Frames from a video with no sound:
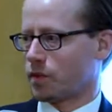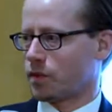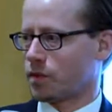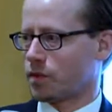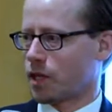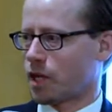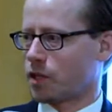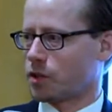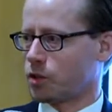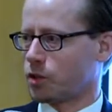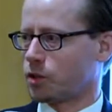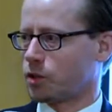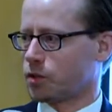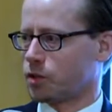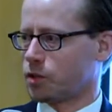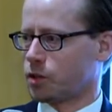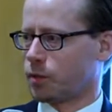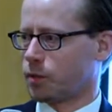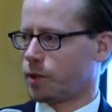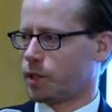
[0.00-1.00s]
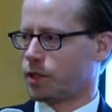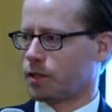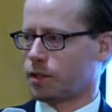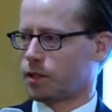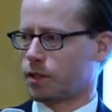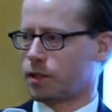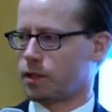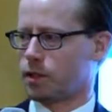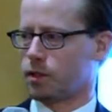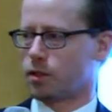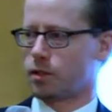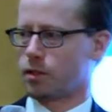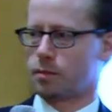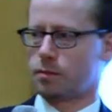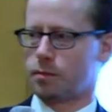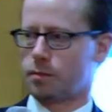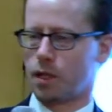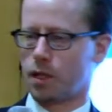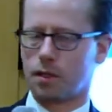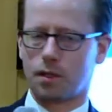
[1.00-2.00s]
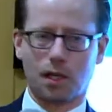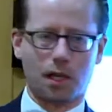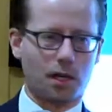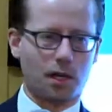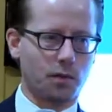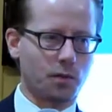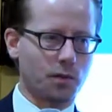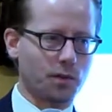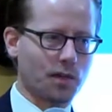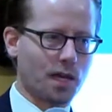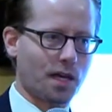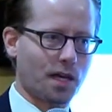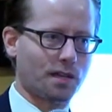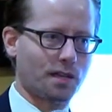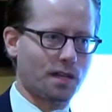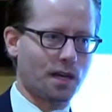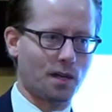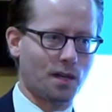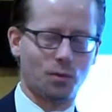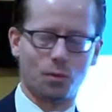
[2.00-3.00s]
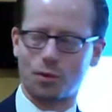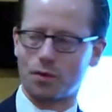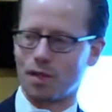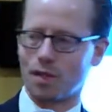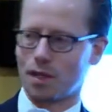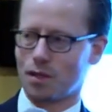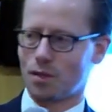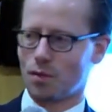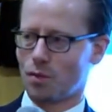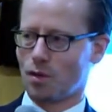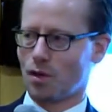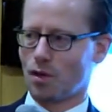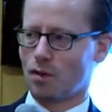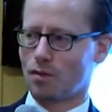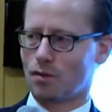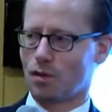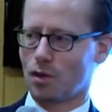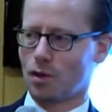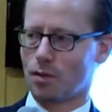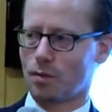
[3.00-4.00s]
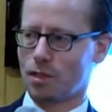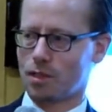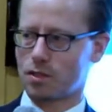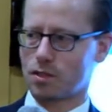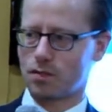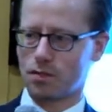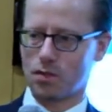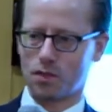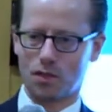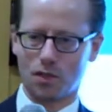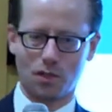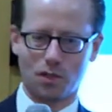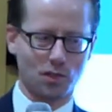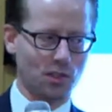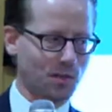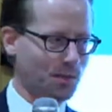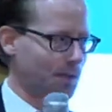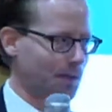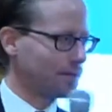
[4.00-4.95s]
Then you'll be in the clear. But with that, I will thank you all very much for indulging me.